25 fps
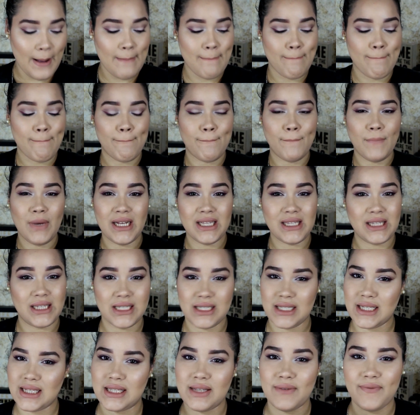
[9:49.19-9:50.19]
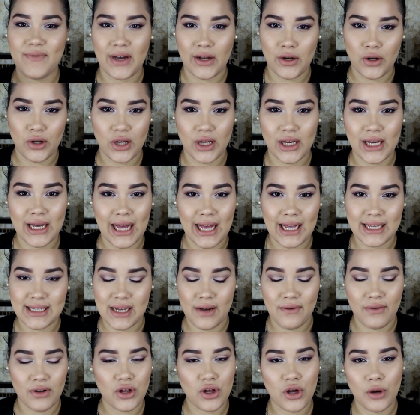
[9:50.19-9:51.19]
But this is the final look, guys. I
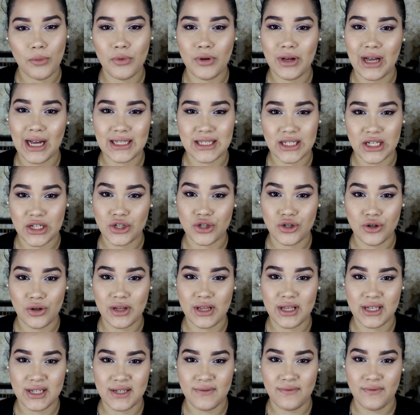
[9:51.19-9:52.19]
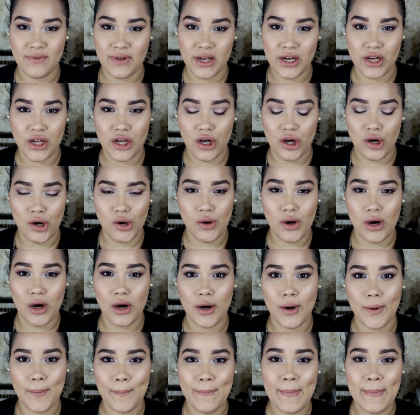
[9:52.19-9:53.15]
really hope you guys enjoy this video.